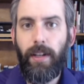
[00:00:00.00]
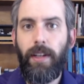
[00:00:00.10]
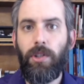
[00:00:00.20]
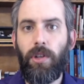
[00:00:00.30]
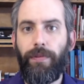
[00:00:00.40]

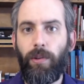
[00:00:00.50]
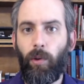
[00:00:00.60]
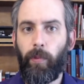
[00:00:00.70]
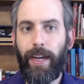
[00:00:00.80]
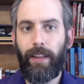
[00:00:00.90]
stuff that will
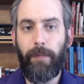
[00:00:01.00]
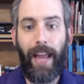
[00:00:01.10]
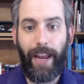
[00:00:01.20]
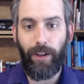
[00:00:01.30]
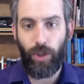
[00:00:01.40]
make them
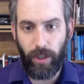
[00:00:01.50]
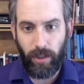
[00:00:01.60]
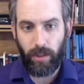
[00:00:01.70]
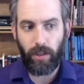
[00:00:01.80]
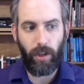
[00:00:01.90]

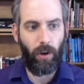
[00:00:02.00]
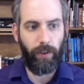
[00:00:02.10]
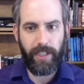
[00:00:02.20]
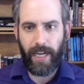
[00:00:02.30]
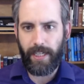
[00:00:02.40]
anxious, you know, all
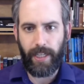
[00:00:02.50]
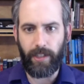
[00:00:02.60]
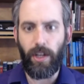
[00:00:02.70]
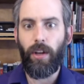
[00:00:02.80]
these kinds of things.